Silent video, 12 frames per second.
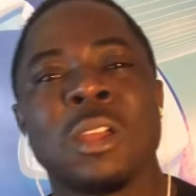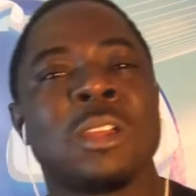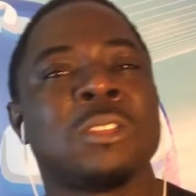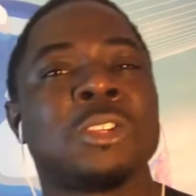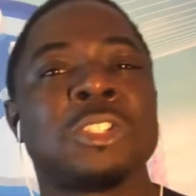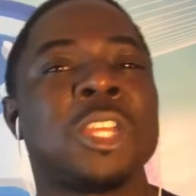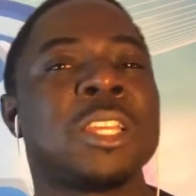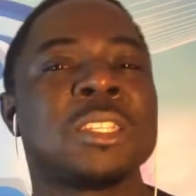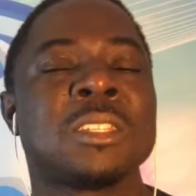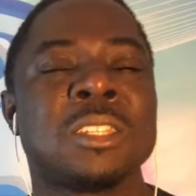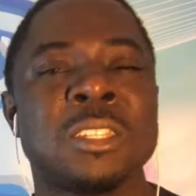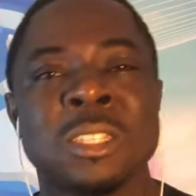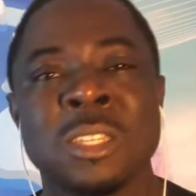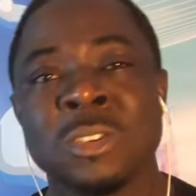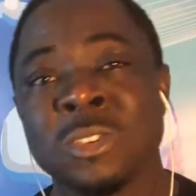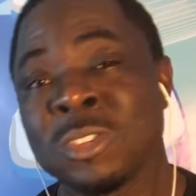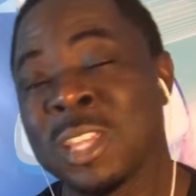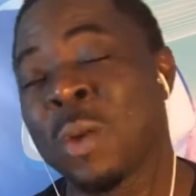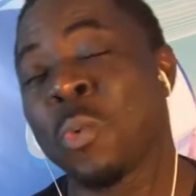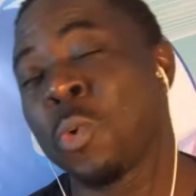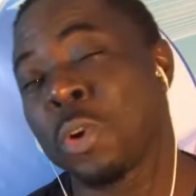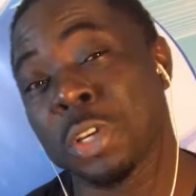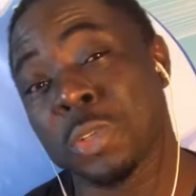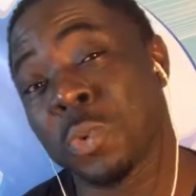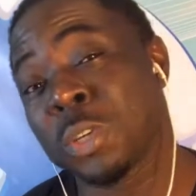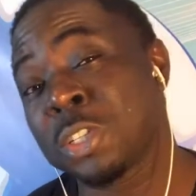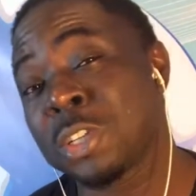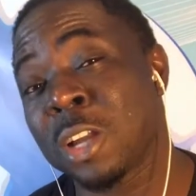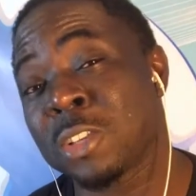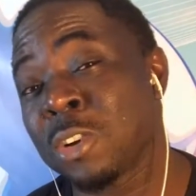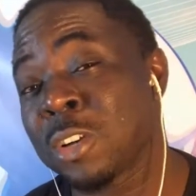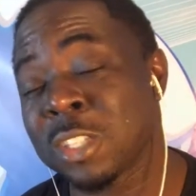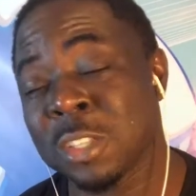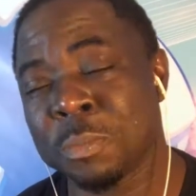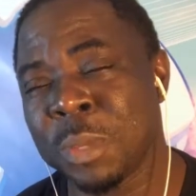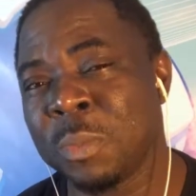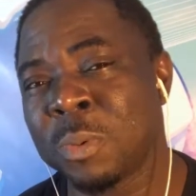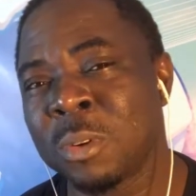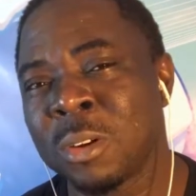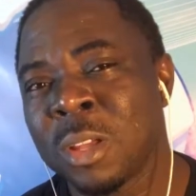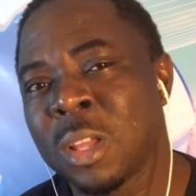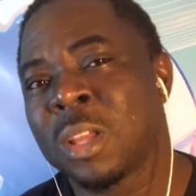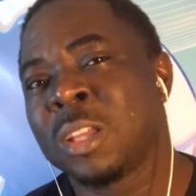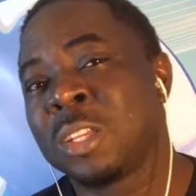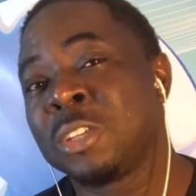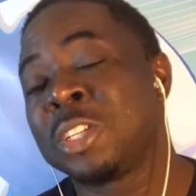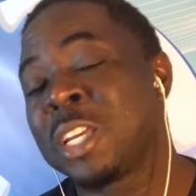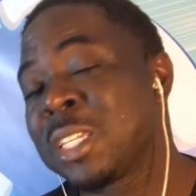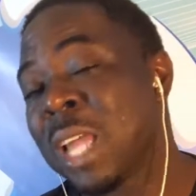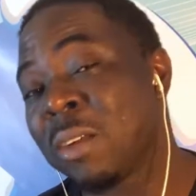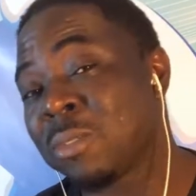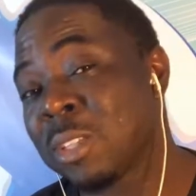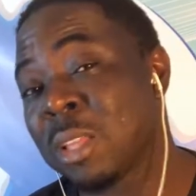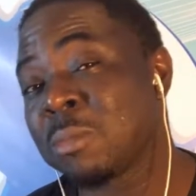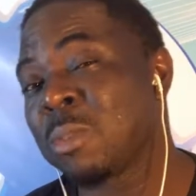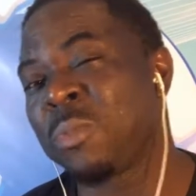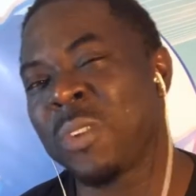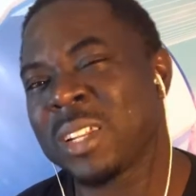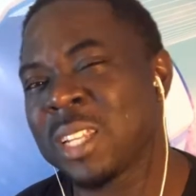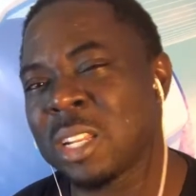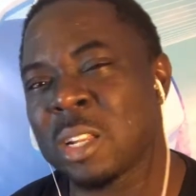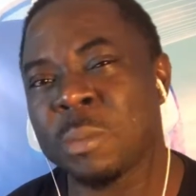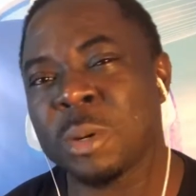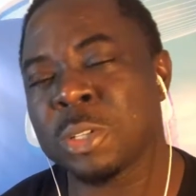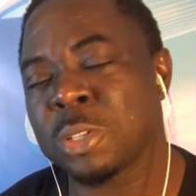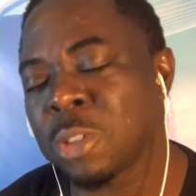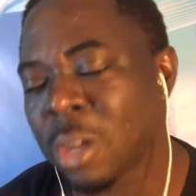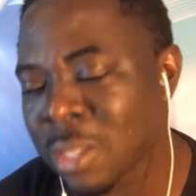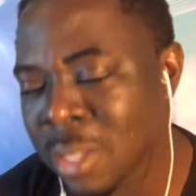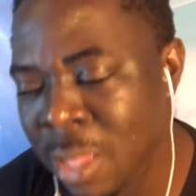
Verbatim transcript: You're chasing these deals. And worse, when you start talking to people, you chase after them to find their numbers to talk to